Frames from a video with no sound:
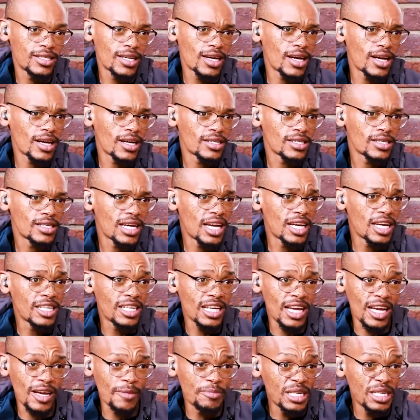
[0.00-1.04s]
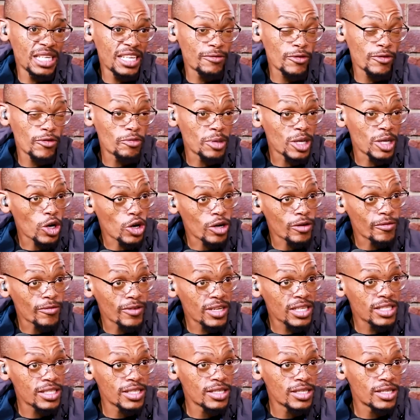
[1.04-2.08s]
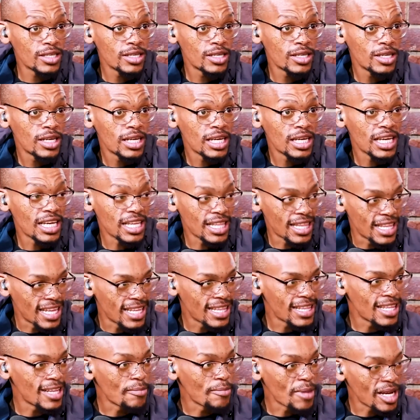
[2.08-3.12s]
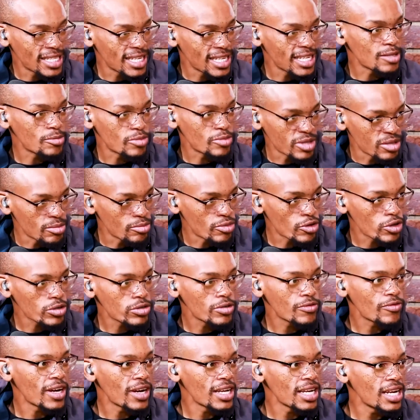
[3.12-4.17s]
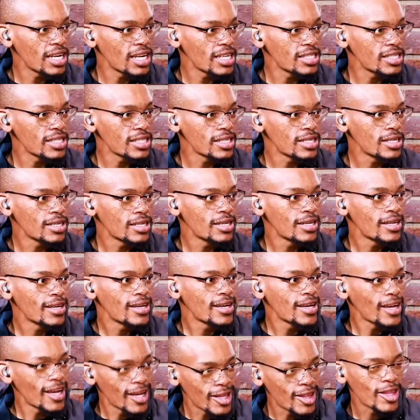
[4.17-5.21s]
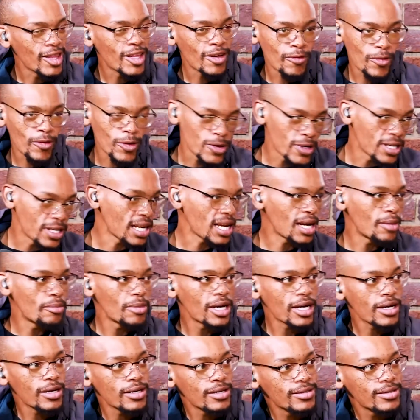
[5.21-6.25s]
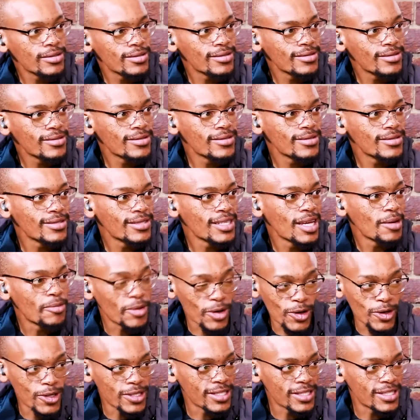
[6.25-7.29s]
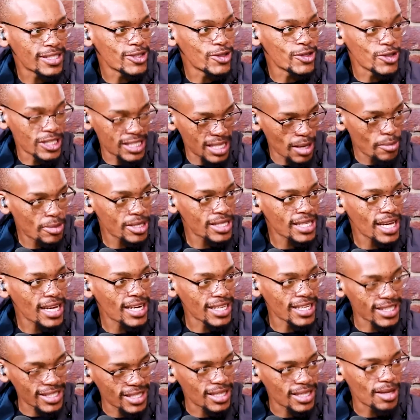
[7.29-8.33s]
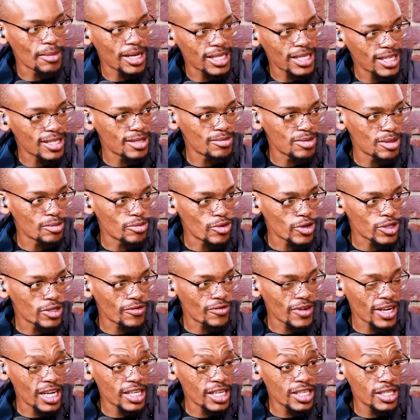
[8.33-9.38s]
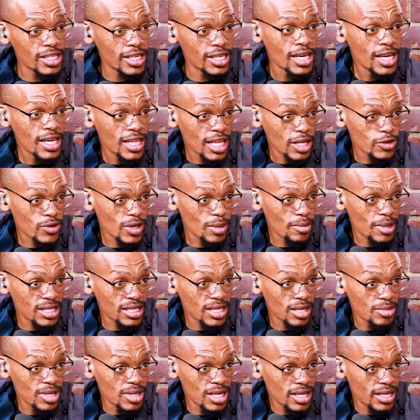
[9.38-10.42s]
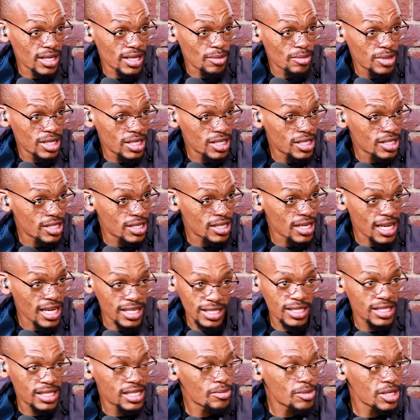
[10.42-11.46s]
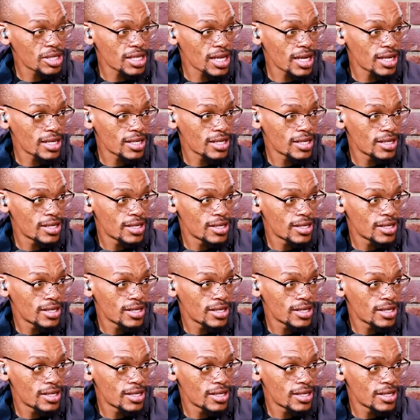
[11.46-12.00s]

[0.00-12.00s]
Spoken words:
Yeah. And I mean, if you've been convicted, then the matter has been brought to finality and therefore you can come back. Because you step aside until the matter has been brought to finality. That's why Batabile Dlamini hasn't stepped aside.